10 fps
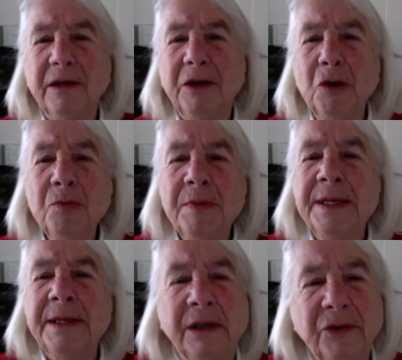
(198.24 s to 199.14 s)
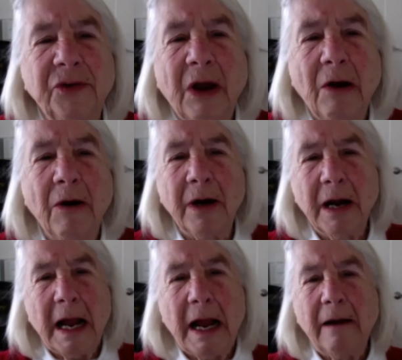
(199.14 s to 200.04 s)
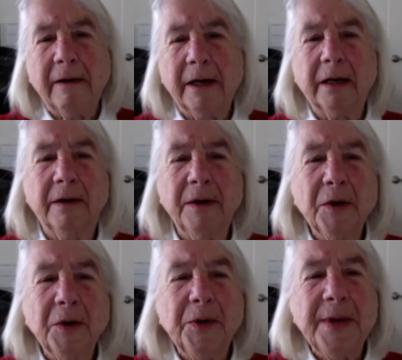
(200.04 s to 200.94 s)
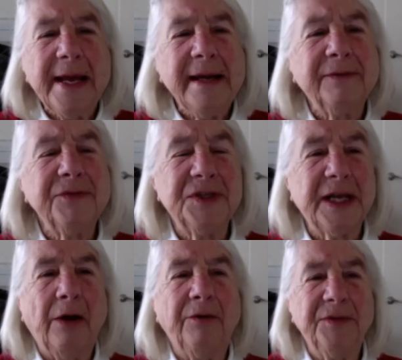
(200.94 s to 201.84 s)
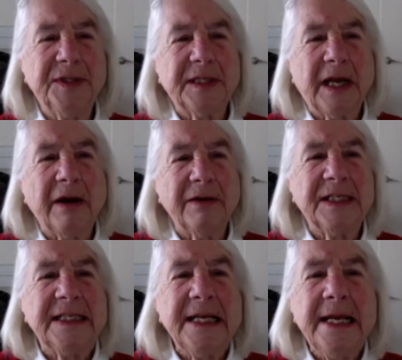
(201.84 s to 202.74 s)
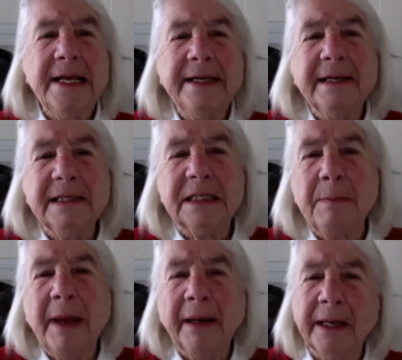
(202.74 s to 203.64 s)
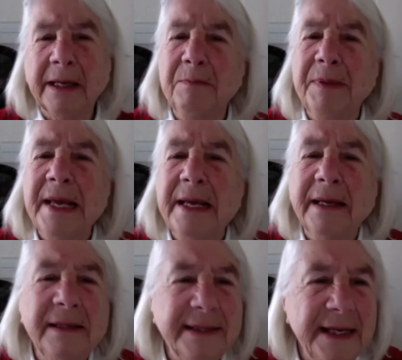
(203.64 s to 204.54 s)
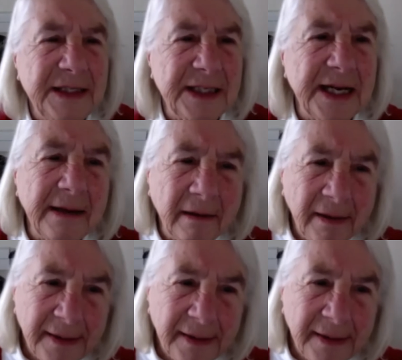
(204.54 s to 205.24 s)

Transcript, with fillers: humanness, our creative selves, our seeing and smelling and being and tasting.